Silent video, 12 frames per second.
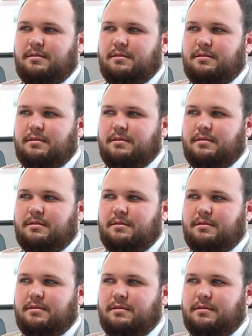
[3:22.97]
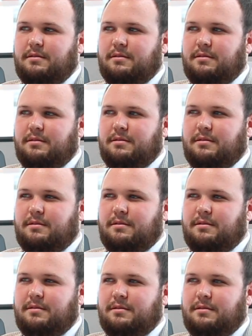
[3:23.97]

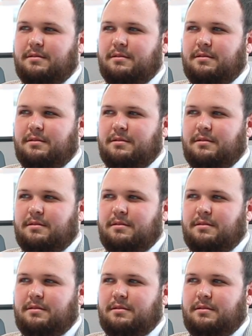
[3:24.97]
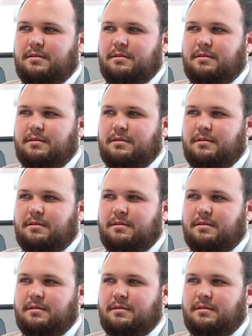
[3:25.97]
The person shown says nothing.